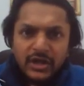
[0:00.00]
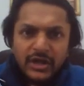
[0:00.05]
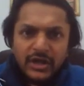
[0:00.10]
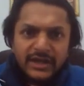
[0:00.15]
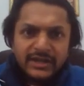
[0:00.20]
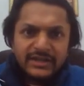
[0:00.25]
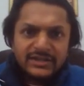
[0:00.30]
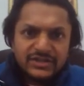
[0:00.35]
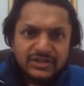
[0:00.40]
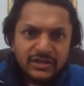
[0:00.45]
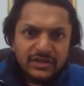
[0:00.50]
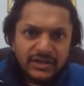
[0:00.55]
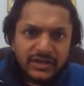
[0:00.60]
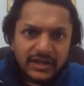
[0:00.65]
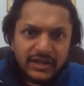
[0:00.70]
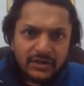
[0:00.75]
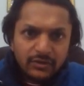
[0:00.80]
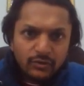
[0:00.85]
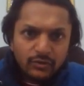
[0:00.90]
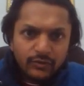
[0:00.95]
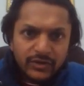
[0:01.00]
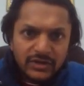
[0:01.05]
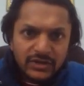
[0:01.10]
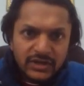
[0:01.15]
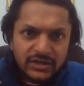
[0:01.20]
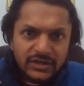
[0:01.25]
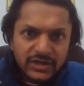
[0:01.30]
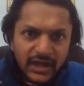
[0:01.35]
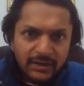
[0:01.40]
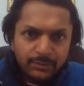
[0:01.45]
is turning with the
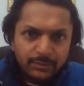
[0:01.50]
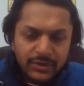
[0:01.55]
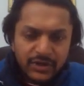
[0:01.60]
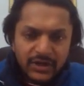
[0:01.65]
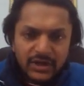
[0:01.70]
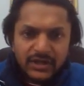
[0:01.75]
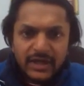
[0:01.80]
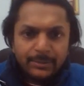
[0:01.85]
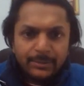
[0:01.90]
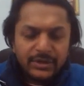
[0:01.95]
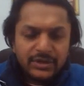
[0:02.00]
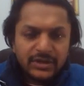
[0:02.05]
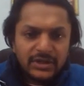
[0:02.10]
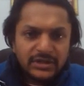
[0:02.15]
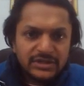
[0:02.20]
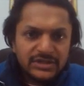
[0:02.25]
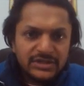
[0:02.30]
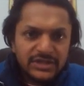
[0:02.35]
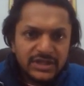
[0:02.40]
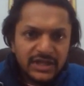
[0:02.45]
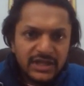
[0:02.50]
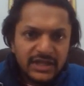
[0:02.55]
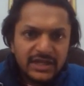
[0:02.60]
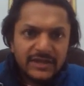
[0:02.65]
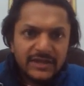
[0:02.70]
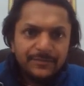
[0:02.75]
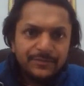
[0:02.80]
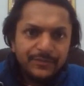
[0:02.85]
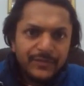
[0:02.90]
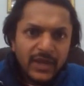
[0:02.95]
time period capital
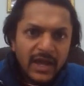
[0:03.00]
T,